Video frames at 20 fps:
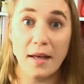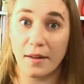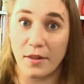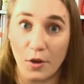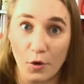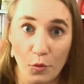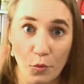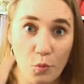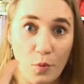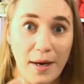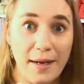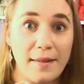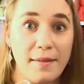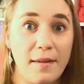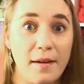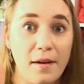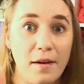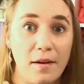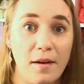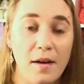They're right
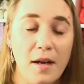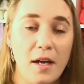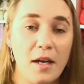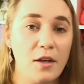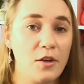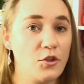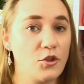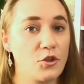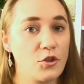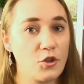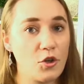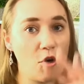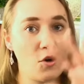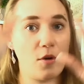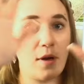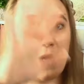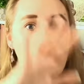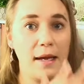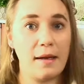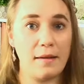there. You just
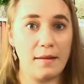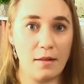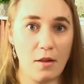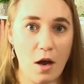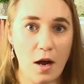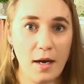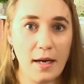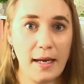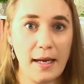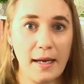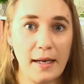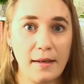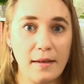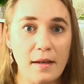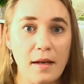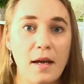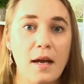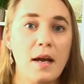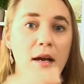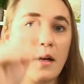go and uh, log in,
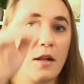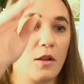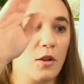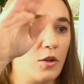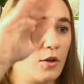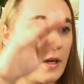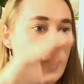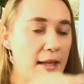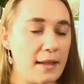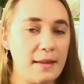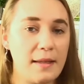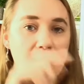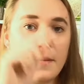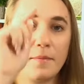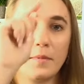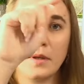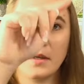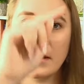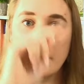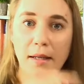look at
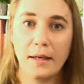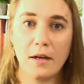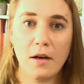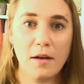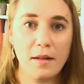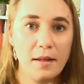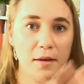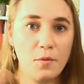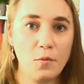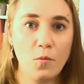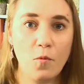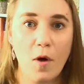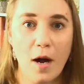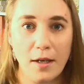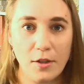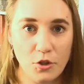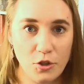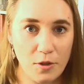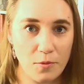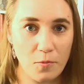them, click on them,
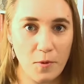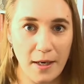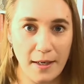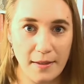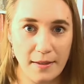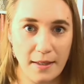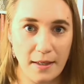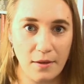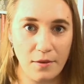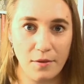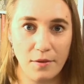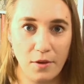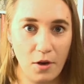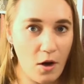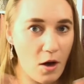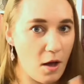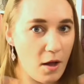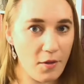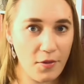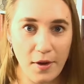watch them right there. They're
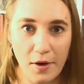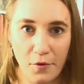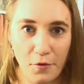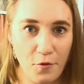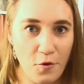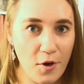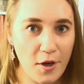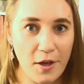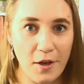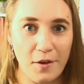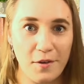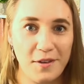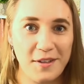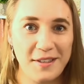all there for you.